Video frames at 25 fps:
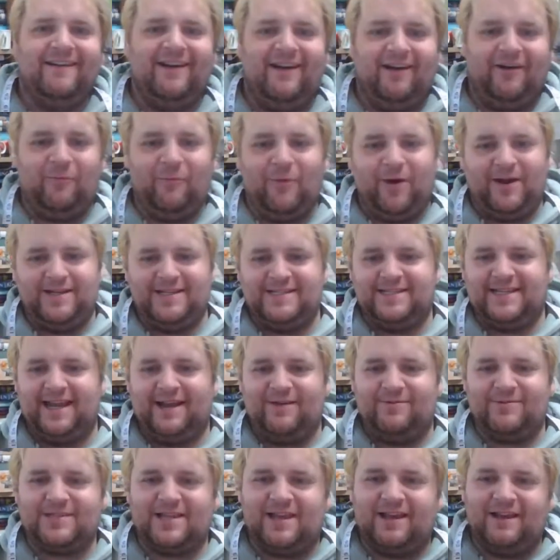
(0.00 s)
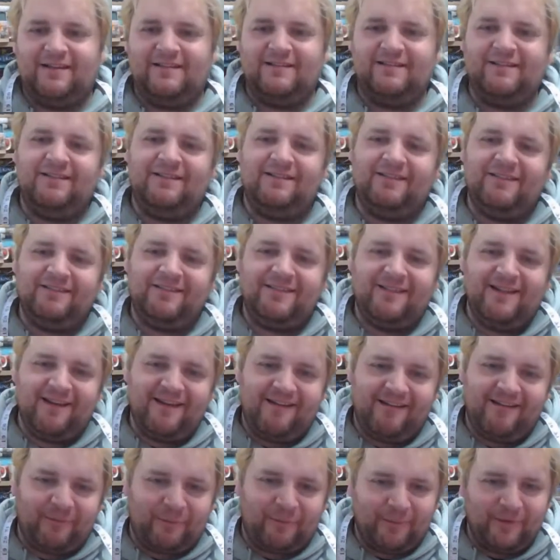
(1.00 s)
On Wednesday, I was like, oh
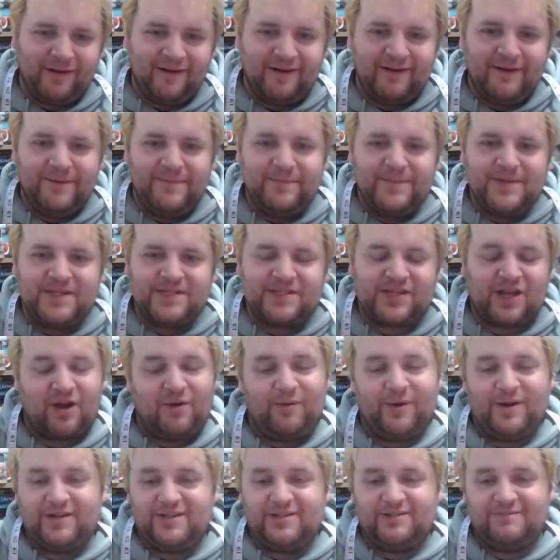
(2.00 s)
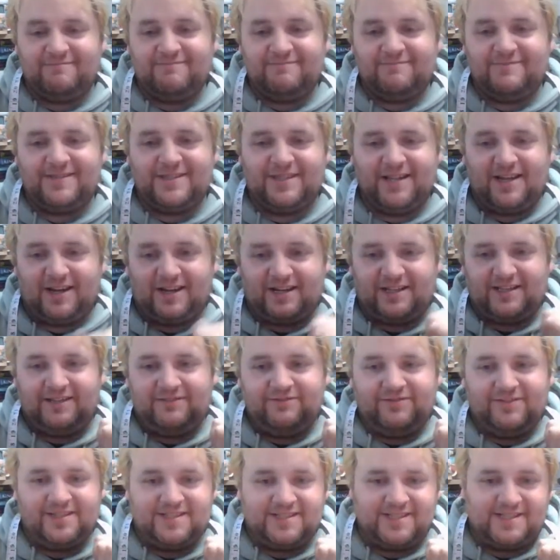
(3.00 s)
no. So I went to
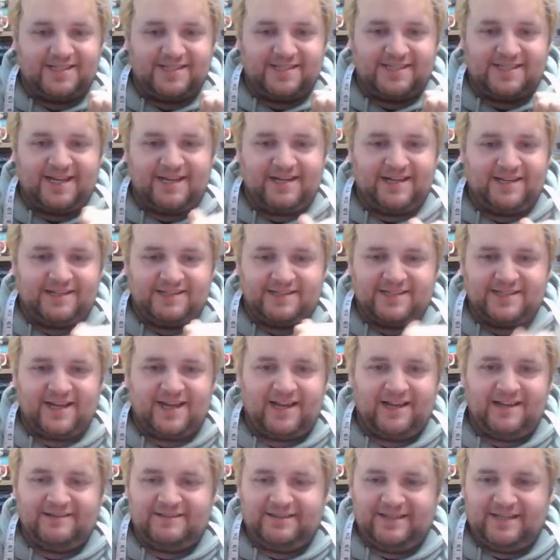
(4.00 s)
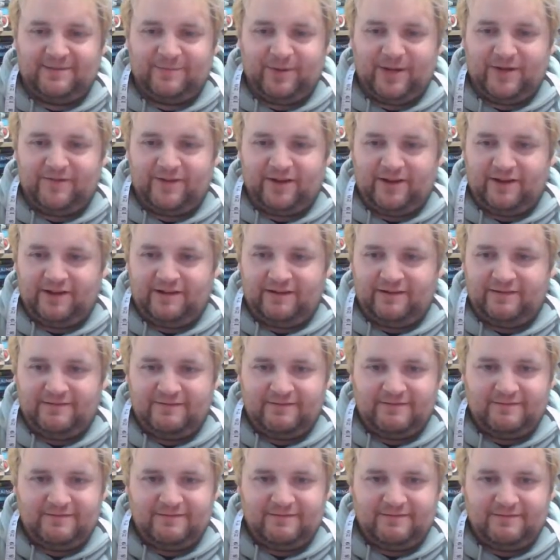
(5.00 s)
Cleveland's instead and did a bit of a
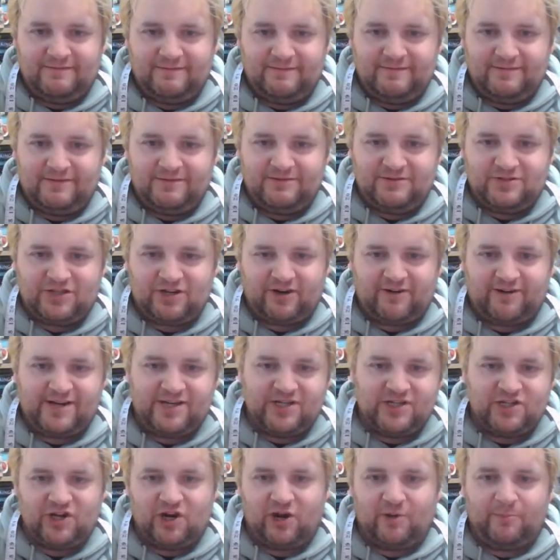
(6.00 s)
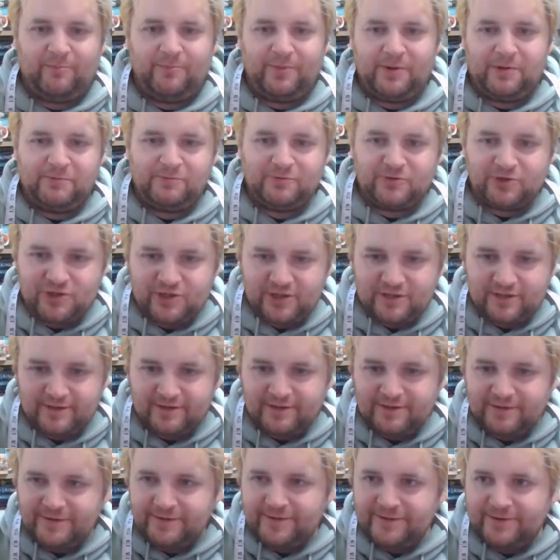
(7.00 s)
charity shop mooch.
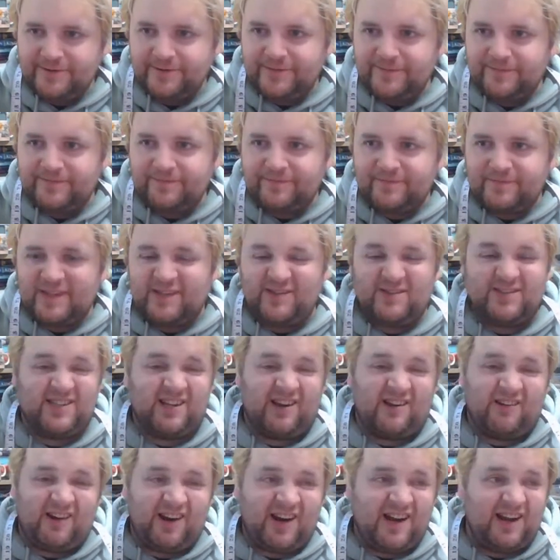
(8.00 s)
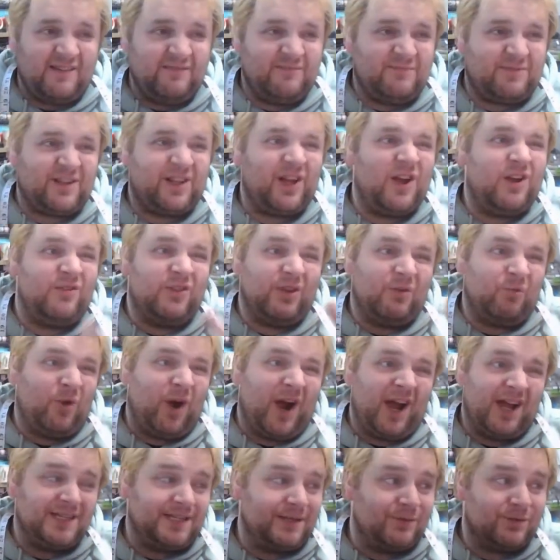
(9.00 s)
It was all right. Clothing
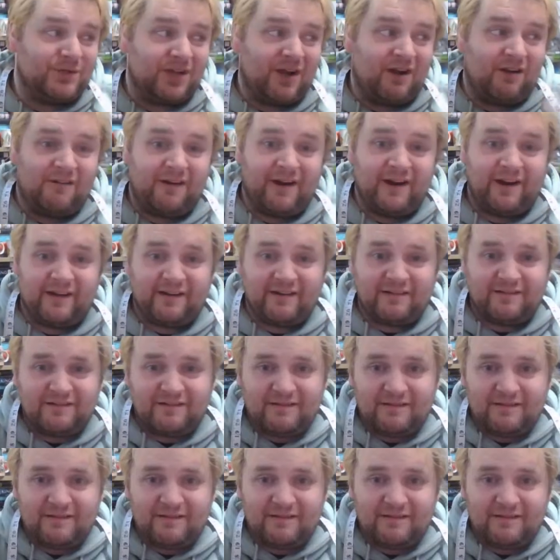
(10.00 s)
wise, it was all right.